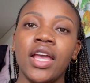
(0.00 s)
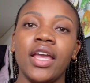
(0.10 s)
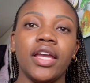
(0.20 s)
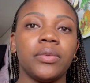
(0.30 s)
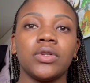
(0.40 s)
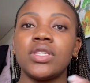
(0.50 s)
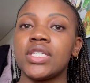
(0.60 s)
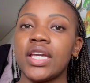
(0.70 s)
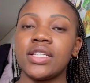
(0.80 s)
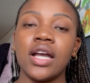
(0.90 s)
It will
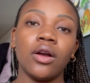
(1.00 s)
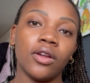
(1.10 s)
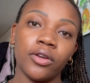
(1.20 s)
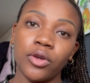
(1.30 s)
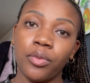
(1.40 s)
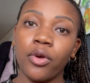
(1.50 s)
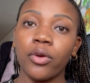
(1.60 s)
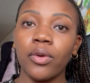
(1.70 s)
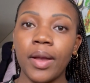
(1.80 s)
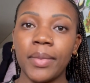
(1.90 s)
state how long your
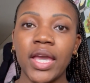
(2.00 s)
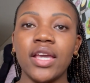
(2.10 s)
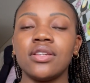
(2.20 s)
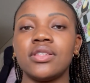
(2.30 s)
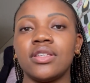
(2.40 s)
program is,